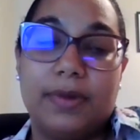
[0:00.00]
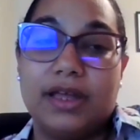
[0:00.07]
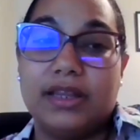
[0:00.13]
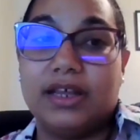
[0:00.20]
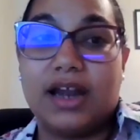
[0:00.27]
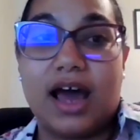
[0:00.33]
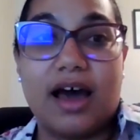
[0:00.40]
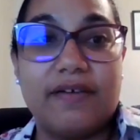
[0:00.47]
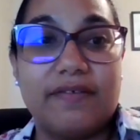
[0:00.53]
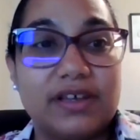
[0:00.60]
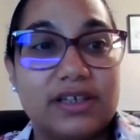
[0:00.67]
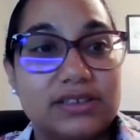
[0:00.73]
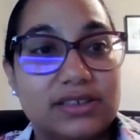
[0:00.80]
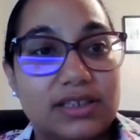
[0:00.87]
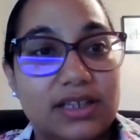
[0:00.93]
then
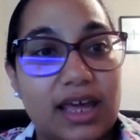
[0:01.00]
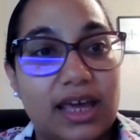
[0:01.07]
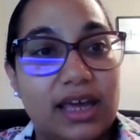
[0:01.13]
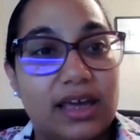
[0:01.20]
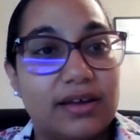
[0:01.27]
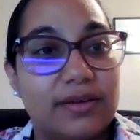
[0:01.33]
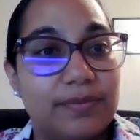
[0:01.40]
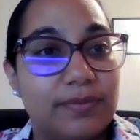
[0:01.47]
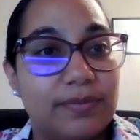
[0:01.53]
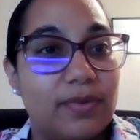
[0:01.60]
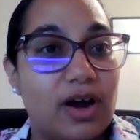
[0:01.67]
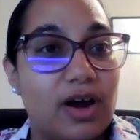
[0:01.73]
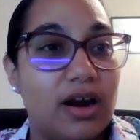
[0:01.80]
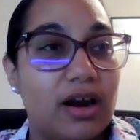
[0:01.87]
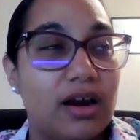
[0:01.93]
obvious, like
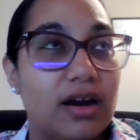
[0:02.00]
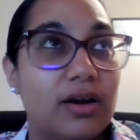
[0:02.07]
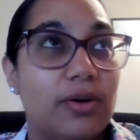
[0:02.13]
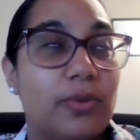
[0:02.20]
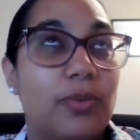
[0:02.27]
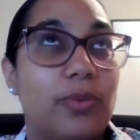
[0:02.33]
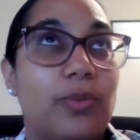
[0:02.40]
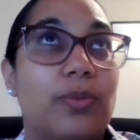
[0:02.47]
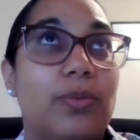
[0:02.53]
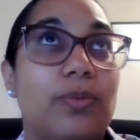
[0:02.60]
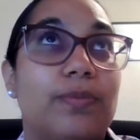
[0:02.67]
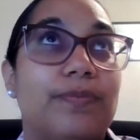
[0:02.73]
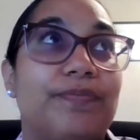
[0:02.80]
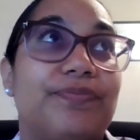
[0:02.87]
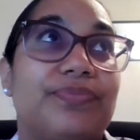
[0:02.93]
our,
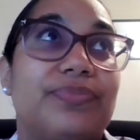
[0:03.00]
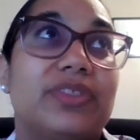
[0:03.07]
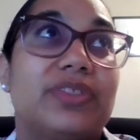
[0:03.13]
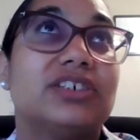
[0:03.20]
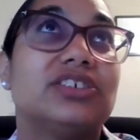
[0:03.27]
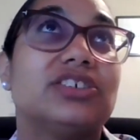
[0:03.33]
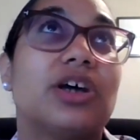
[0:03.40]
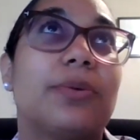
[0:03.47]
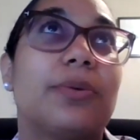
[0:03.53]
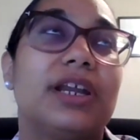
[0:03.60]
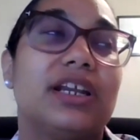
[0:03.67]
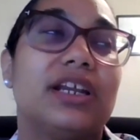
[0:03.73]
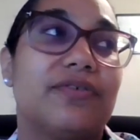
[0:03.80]
there's so many